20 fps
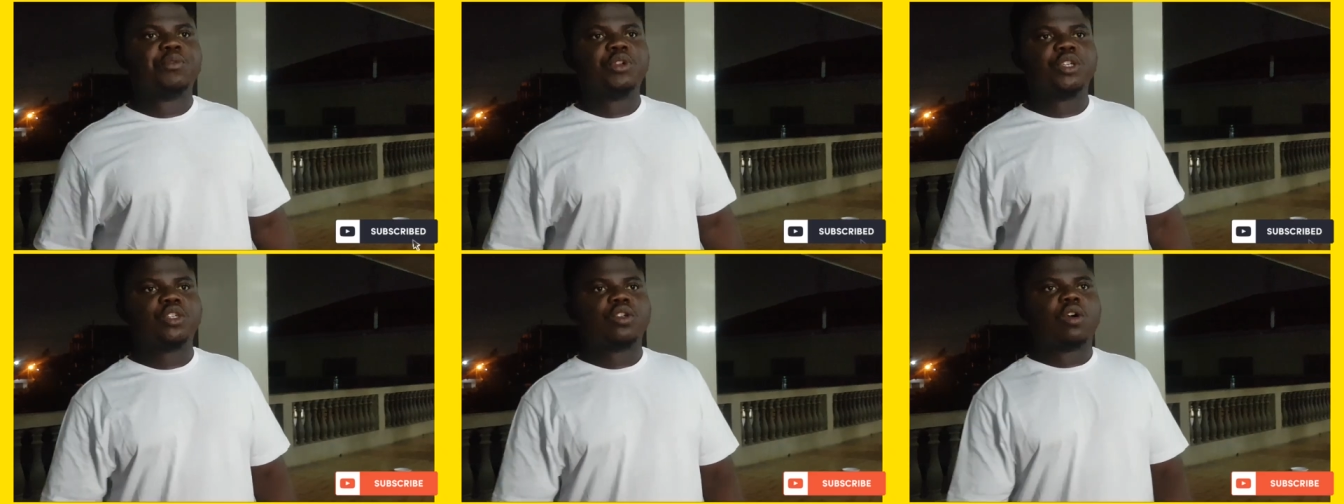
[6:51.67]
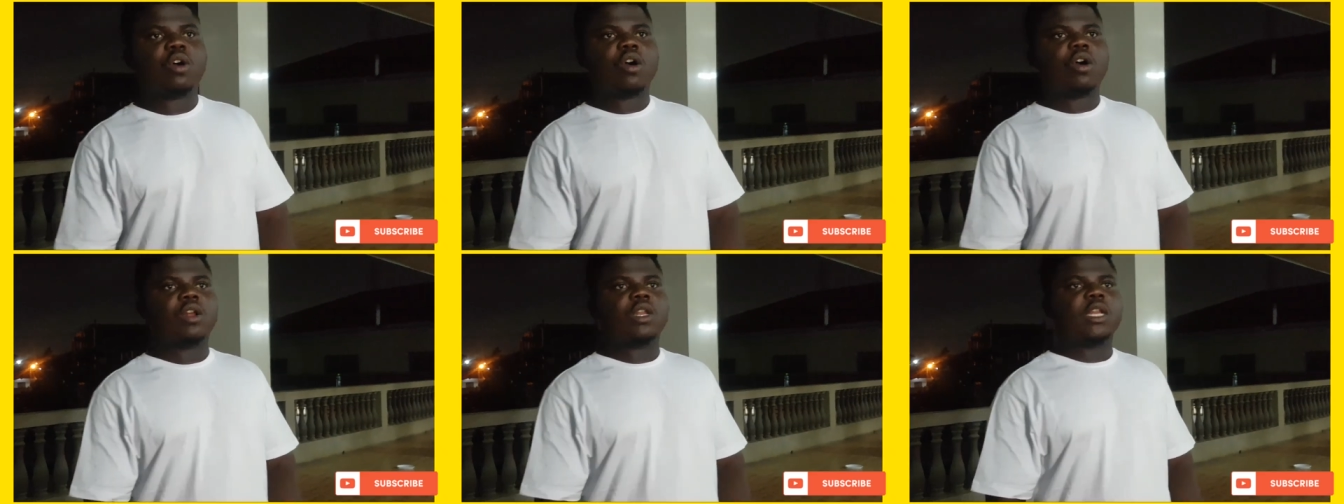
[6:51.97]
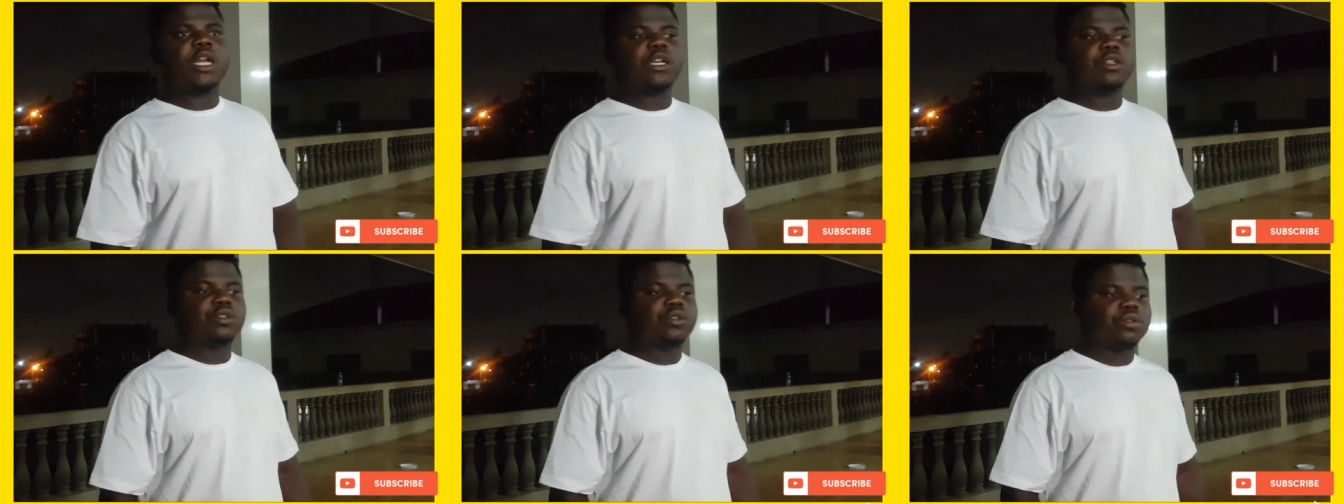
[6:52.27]
We should all
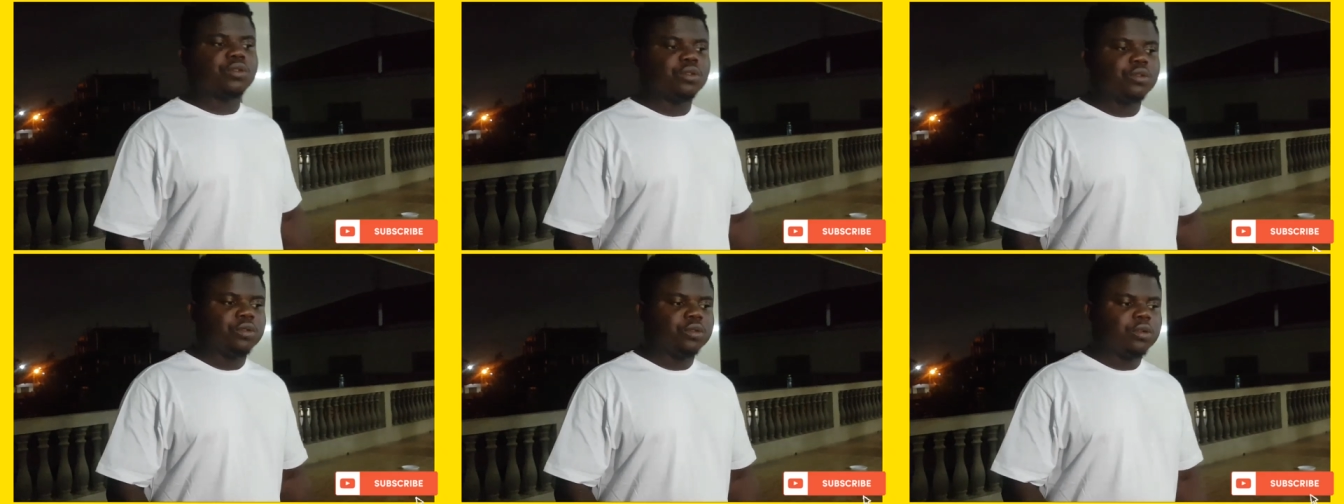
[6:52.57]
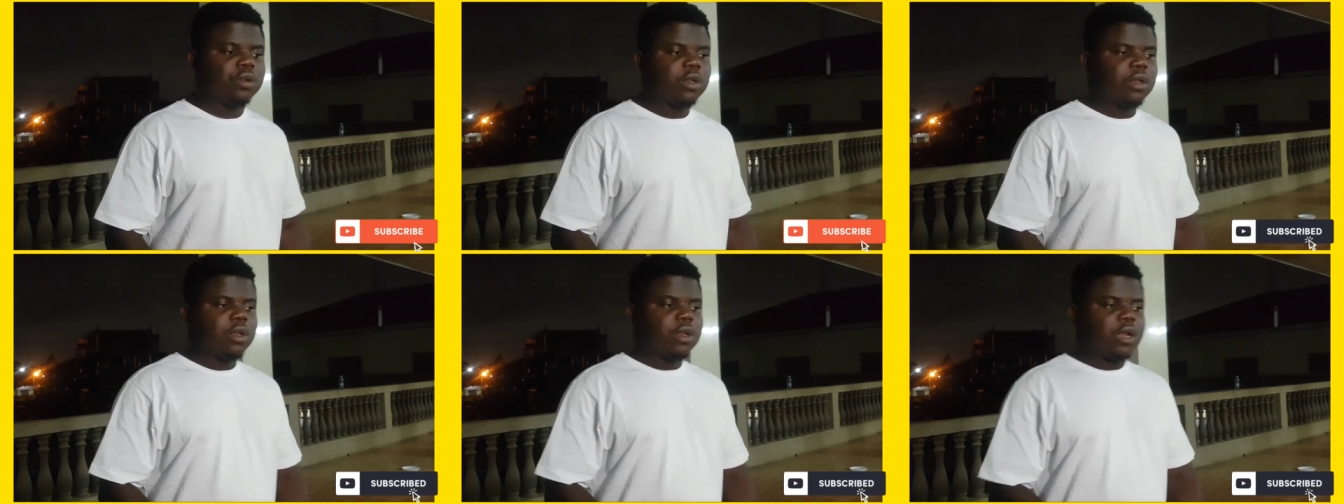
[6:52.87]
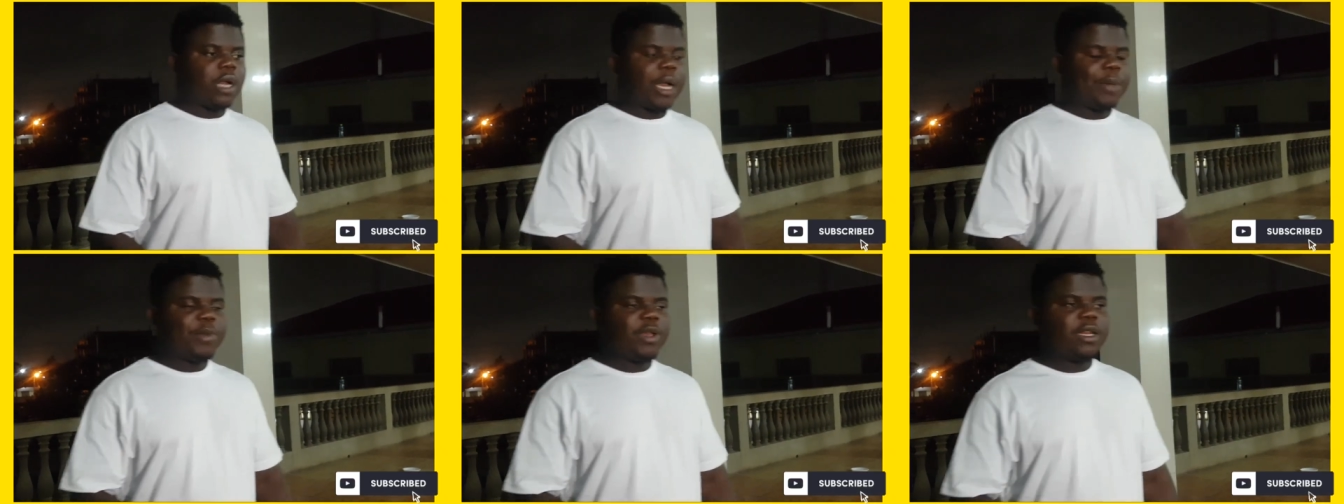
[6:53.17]
learn to,
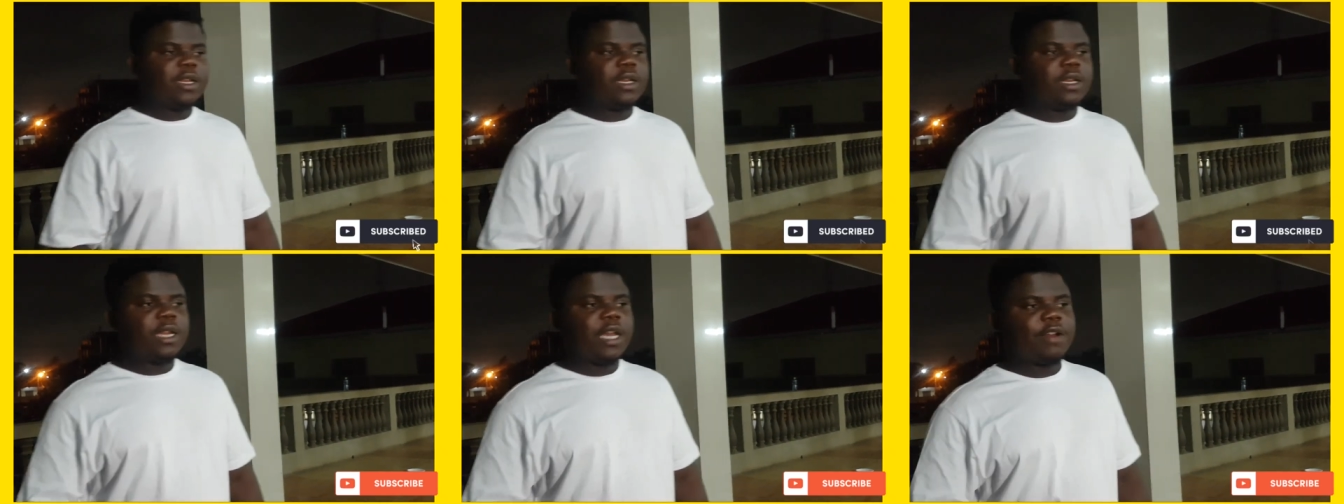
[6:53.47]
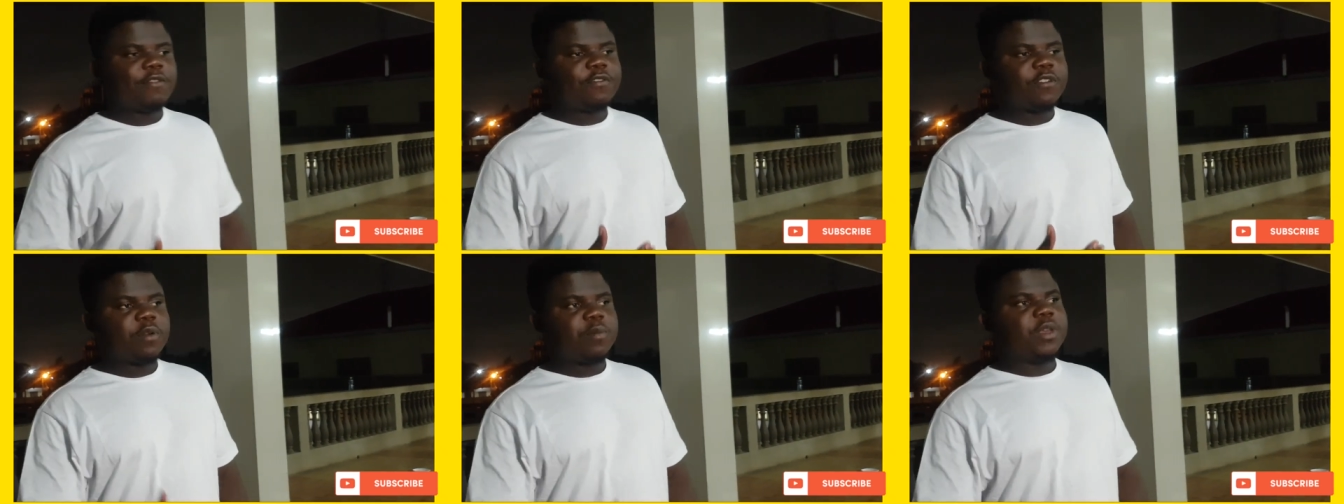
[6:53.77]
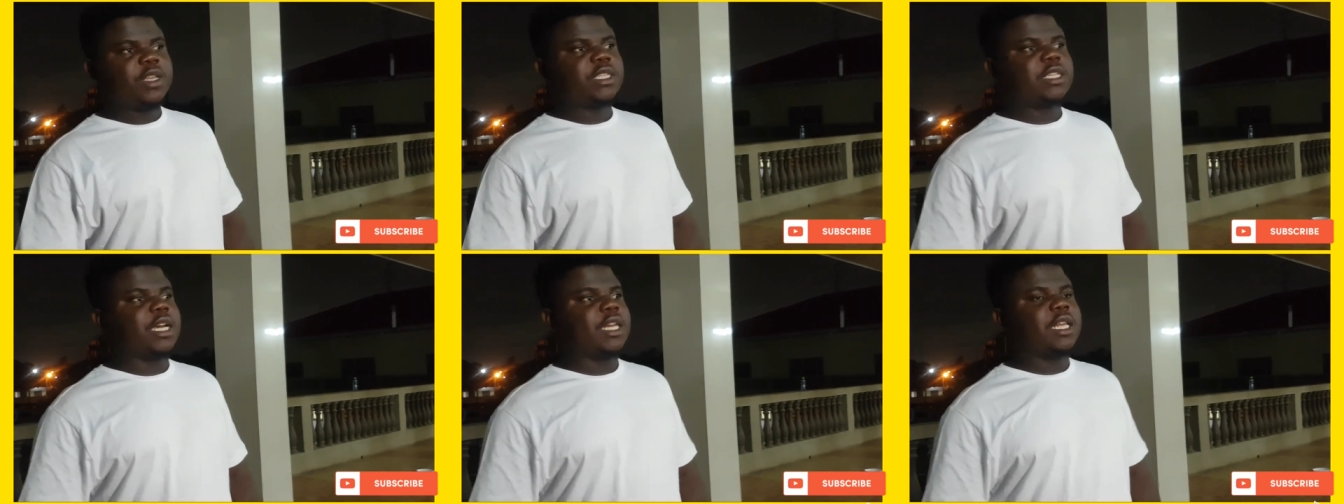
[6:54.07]
I mean, learn
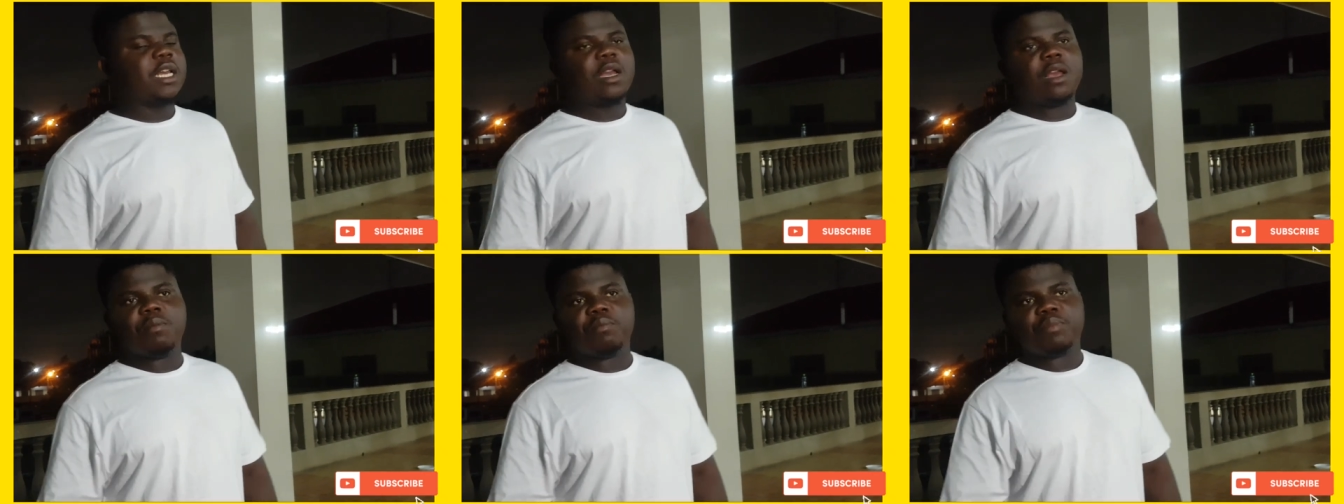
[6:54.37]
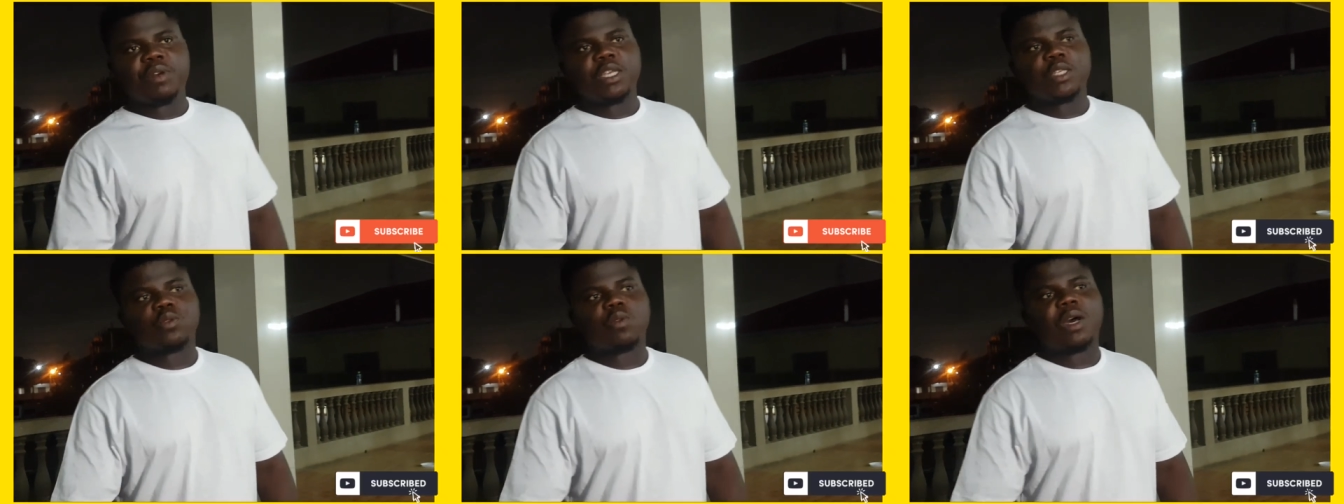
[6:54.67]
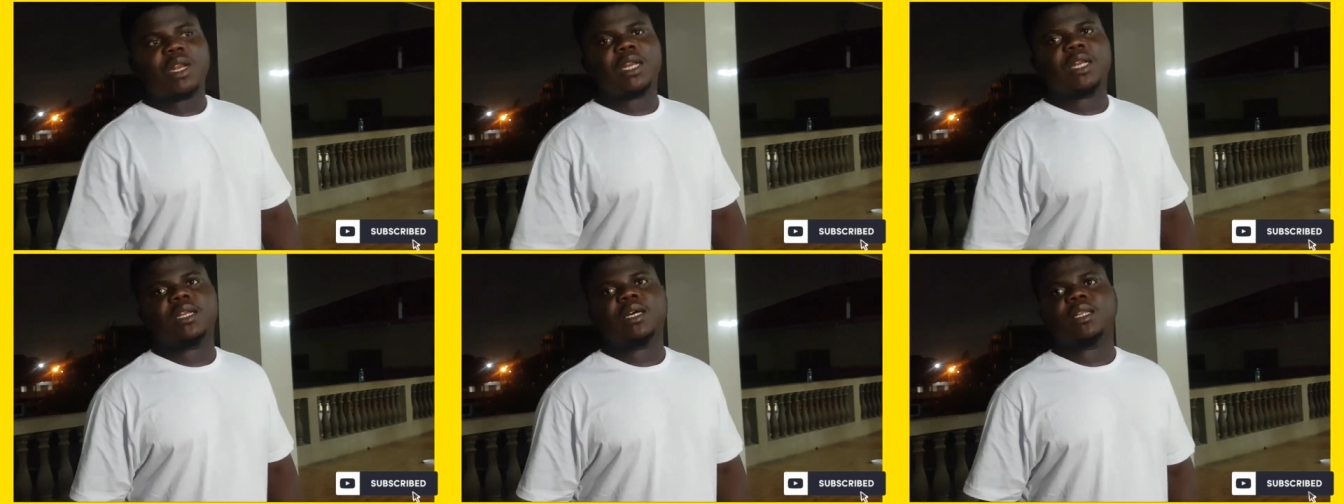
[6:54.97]
from each other, embrace
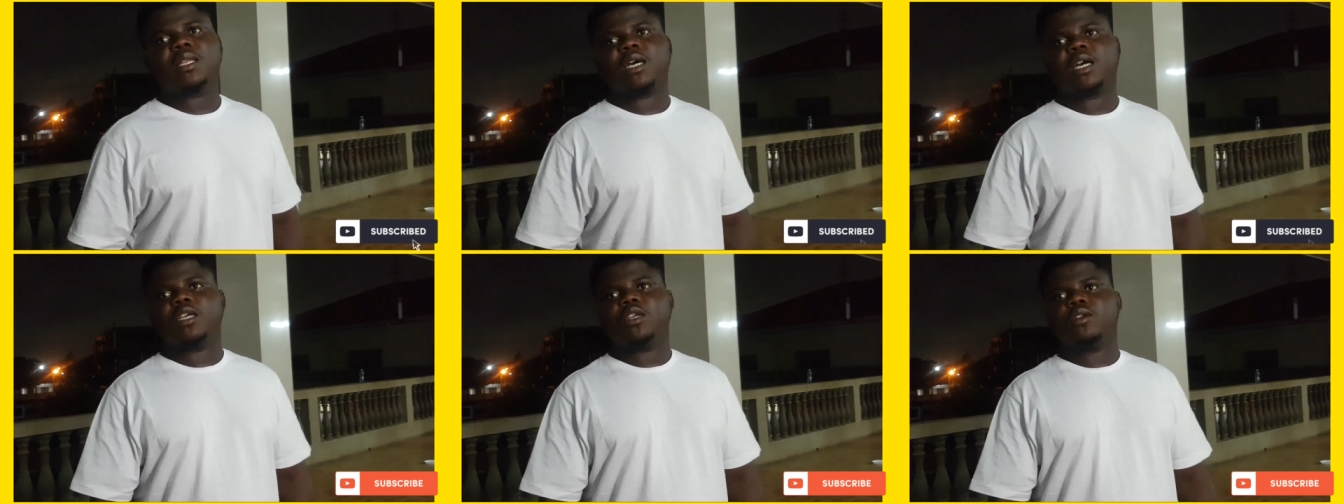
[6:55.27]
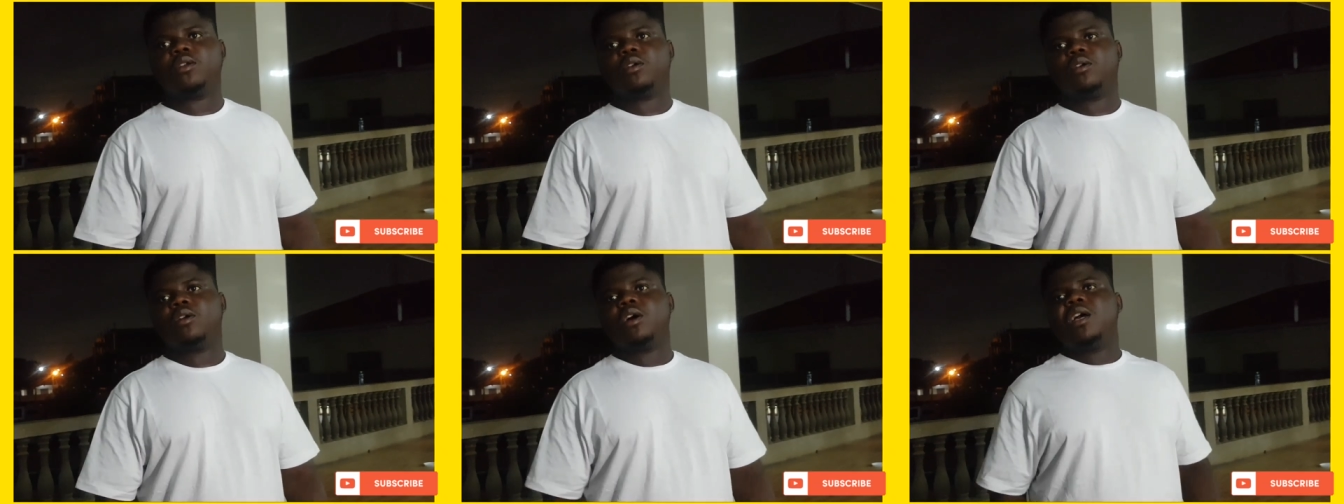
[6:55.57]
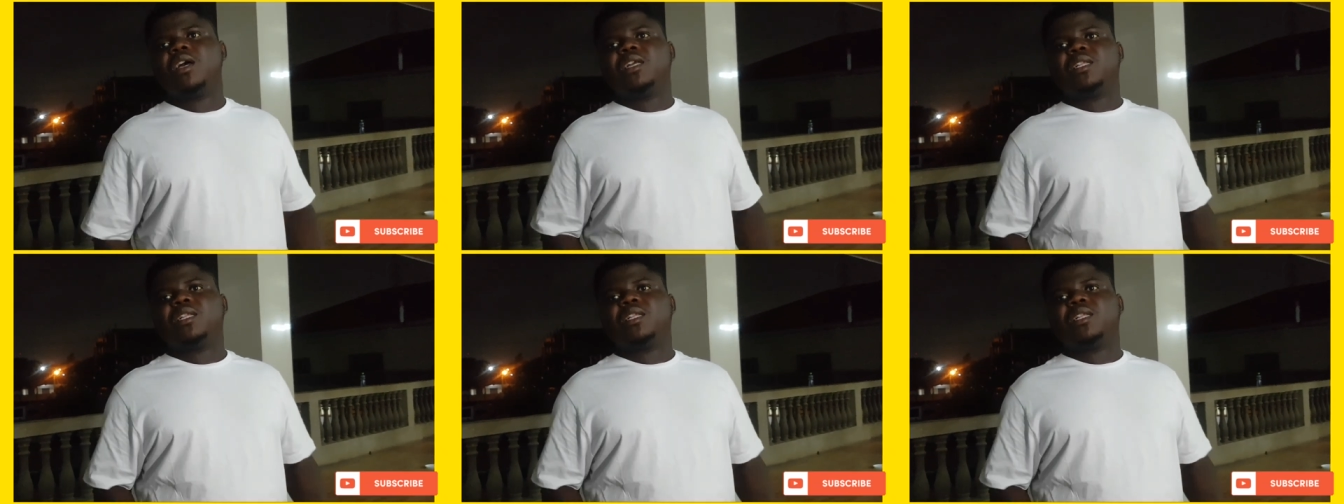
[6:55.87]
one another, you know.